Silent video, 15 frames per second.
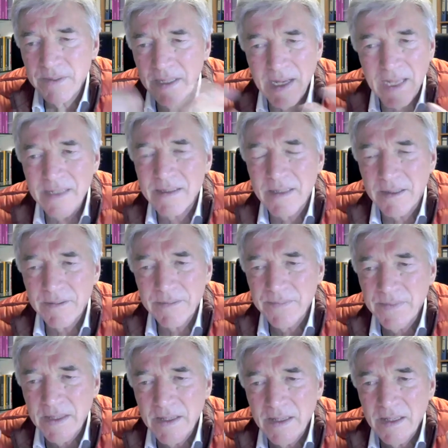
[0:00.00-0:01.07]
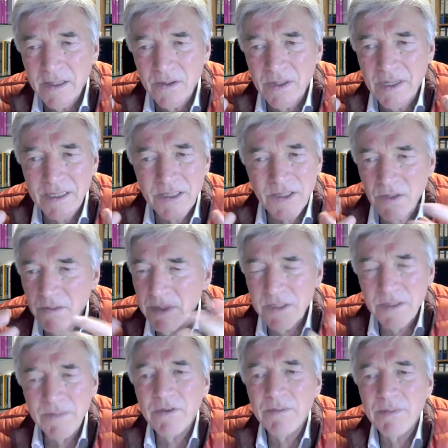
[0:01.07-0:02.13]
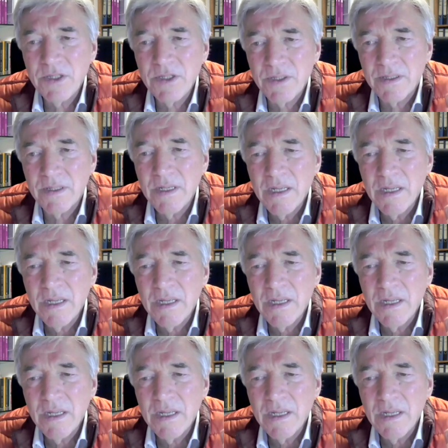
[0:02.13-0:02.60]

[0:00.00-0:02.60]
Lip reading: enlightening. Wow. You get so much information.